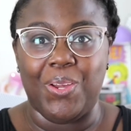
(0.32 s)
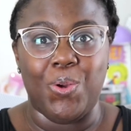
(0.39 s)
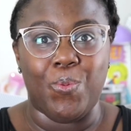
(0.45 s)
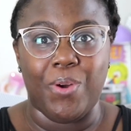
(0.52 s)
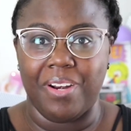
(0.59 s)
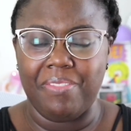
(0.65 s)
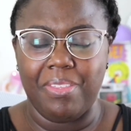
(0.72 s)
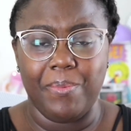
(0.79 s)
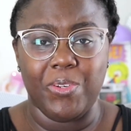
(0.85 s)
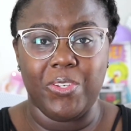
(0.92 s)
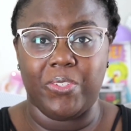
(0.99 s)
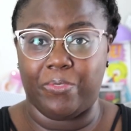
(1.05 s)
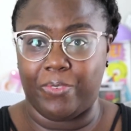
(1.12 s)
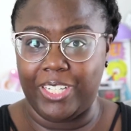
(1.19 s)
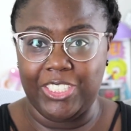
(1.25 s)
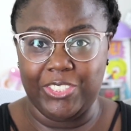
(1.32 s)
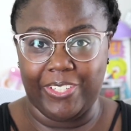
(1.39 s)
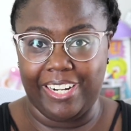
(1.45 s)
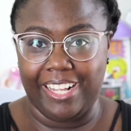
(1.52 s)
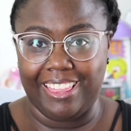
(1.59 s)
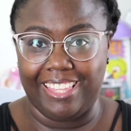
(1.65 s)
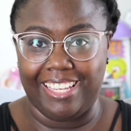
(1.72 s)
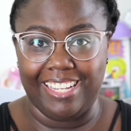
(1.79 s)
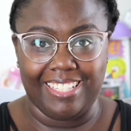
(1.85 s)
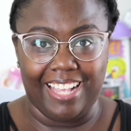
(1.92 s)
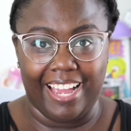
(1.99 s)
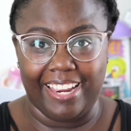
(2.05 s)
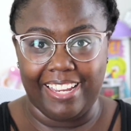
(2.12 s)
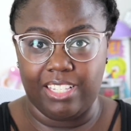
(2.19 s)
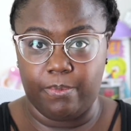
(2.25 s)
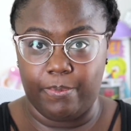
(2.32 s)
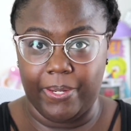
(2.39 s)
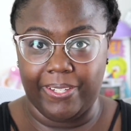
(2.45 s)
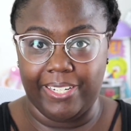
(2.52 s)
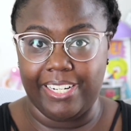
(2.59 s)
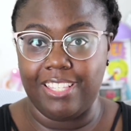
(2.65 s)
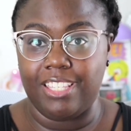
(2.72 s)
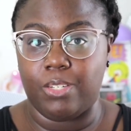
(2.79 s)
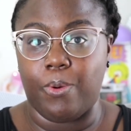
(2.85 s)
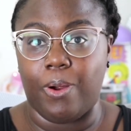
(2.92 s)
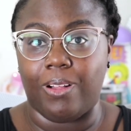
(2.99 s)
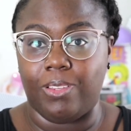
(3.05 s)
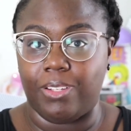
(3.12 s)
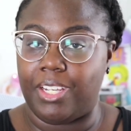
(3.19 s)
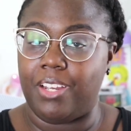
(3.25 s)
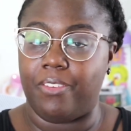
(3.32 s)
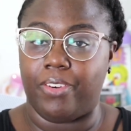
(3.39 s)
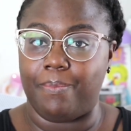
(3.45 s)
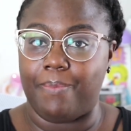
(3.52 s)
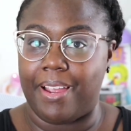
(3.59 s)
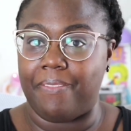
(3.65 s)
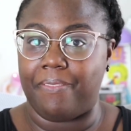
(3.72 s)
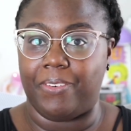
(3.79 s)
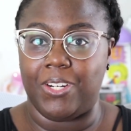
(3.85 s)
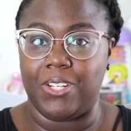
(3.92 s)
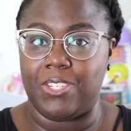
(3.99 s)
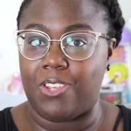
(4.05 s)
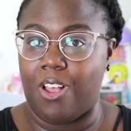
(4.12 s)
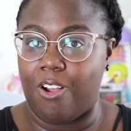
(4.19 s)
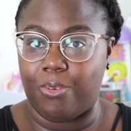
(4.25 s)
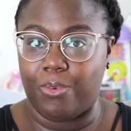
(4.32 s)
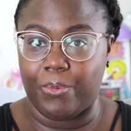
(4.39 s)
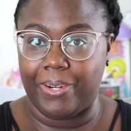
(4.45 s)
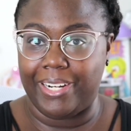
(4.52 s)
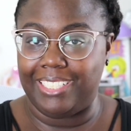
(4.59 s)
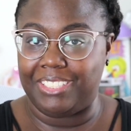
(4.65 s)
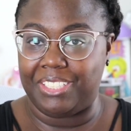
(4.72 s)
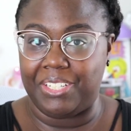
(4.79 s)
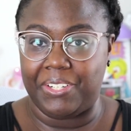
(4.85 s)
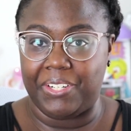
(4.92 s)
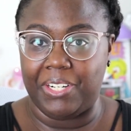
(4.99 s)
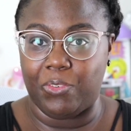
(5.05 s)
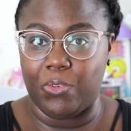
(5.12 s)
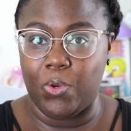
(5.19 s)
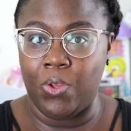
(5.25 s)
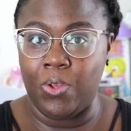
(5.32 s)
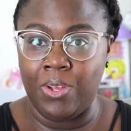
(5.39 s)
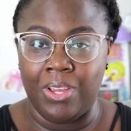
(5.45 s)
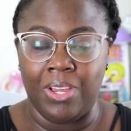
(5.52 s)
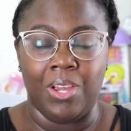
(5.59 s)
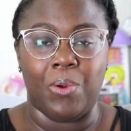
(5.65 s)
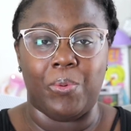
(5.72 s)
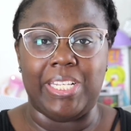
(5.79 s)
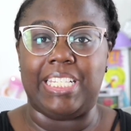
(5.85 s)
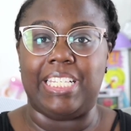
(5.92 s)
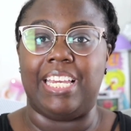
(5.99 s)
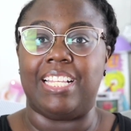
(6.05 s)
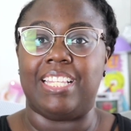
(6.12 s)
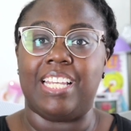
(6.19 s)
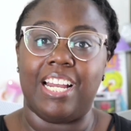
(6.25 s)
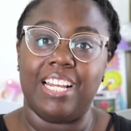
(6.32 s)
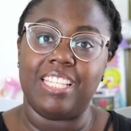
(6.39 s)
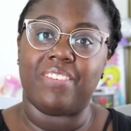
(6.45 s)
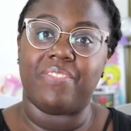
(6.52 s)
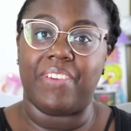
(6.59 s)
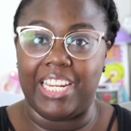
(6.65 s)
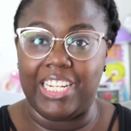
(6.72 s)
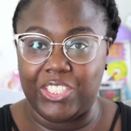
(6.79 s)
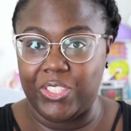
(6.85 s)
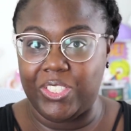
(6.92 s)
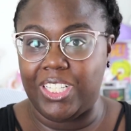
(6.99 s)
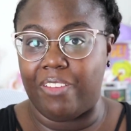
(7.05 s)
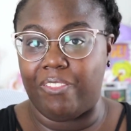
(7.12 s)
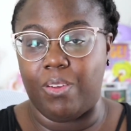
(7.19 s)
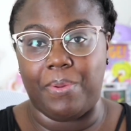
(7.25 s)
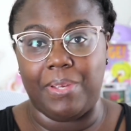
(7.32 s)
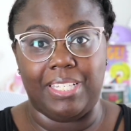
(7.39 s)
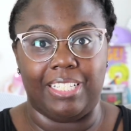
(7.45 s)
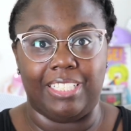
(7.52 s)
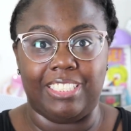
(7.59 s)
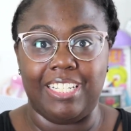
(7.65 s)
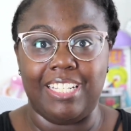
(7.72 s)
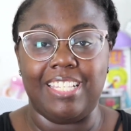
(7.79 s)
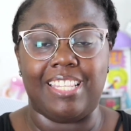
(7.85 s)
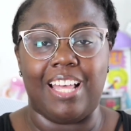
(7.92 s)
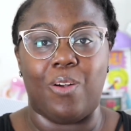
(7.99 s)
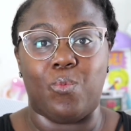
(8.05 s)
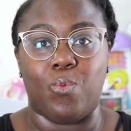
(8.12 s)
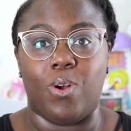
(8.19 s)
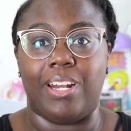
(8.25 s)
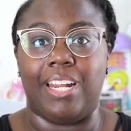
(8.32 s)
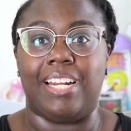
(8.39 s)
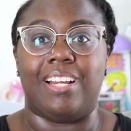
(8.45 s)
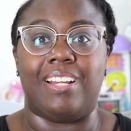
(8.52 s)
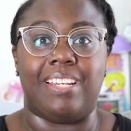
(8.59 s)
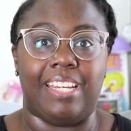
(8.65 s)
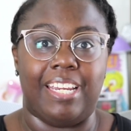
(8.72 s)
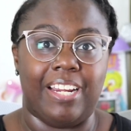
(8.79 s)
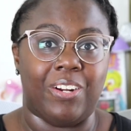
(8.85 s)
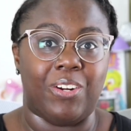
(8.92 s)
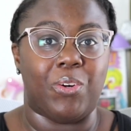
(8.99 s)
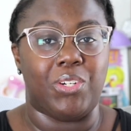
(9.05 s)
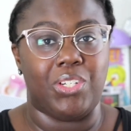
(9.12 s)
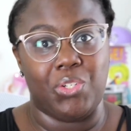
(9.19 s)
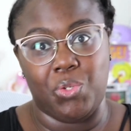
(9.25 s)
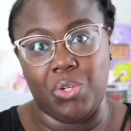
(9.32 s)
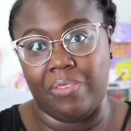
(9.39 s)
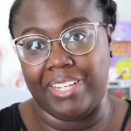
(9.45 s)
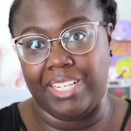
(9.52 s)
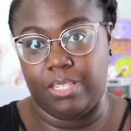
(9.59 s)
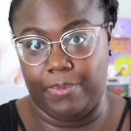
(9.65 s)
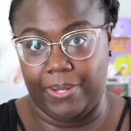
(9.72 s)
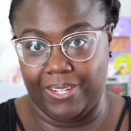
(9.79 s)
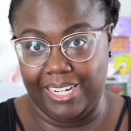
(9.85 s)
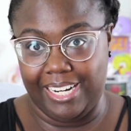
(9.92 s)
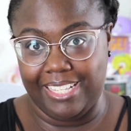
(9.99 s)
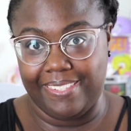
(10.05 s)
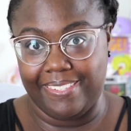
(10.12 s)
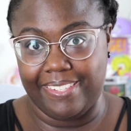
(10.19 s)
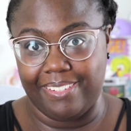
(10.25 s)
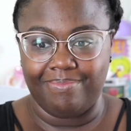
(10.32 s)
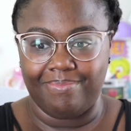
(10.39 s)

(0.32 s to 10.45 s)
One of the most frustrating things I experienced while looking for my first software engineering role was seeing tons of entry level positions that wanted a year or two of experience.